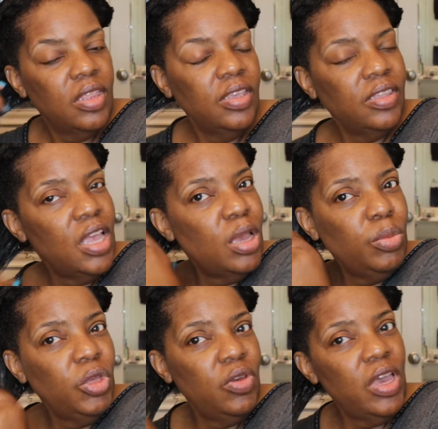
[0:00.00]
This
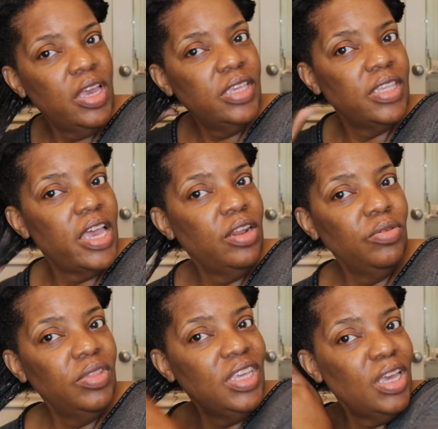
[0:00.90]
time, you guys, I
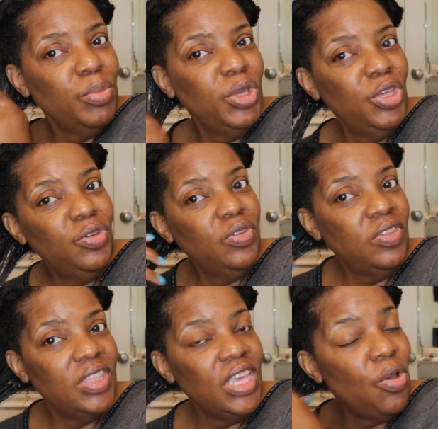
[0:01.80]
don't think I'm going to
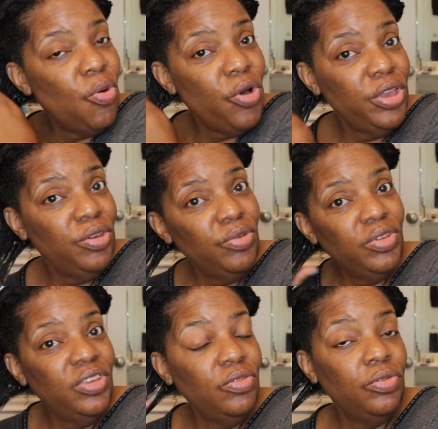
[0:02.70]
use the
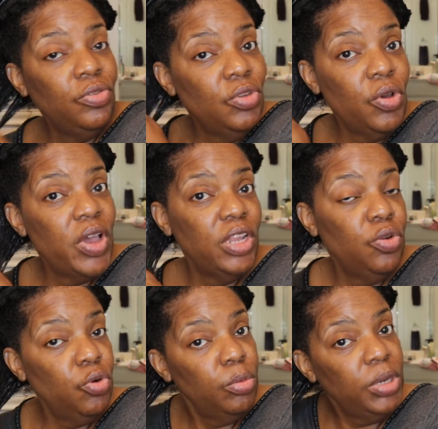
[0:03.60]
oil. You, you know I
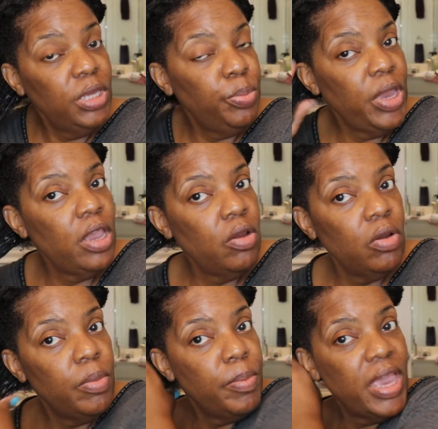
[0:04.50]
normally pair
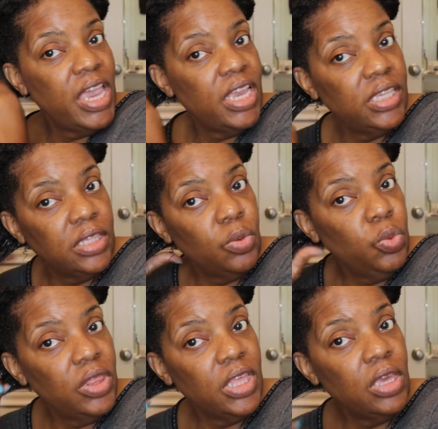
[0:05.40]
a mask
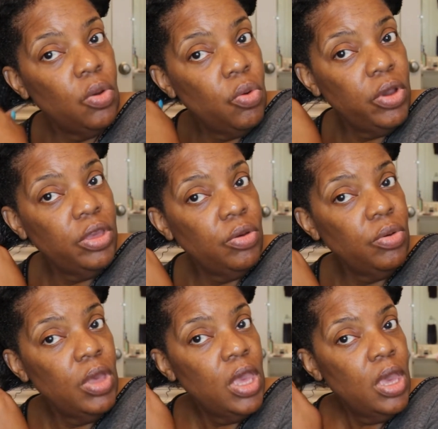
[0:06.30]
with the
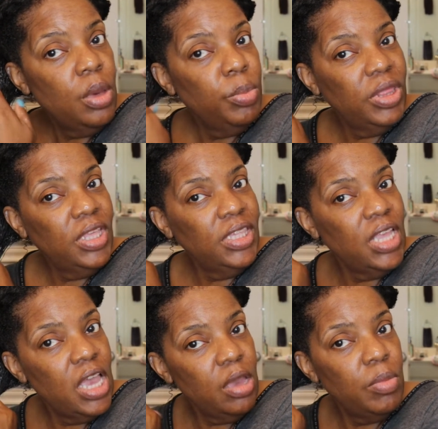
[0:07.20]
oil. But this
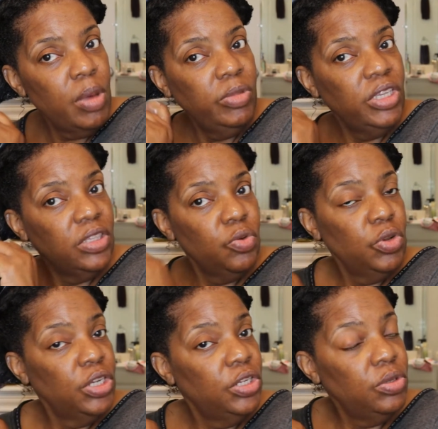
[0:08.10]
time, I'm just
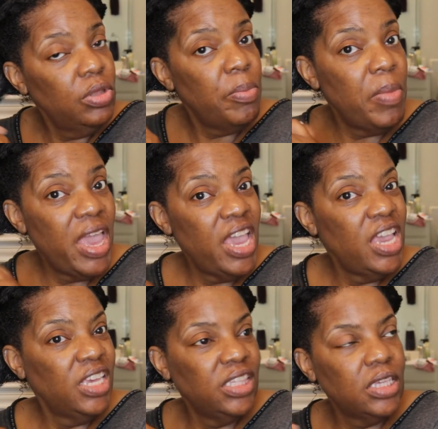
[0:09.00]
going to do the
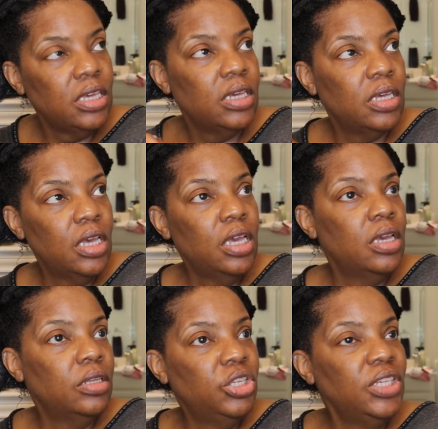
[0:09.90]
mask
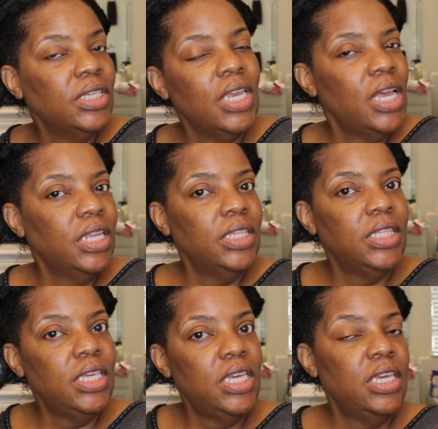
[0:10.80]
uh, just to kind of
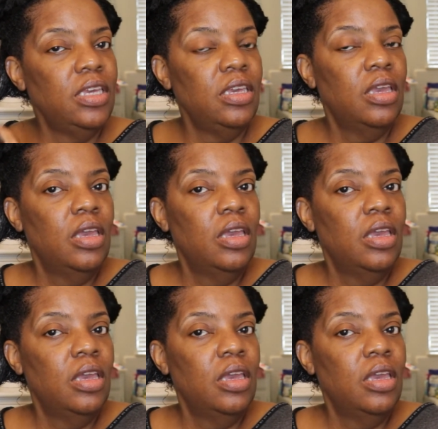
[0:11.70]
see,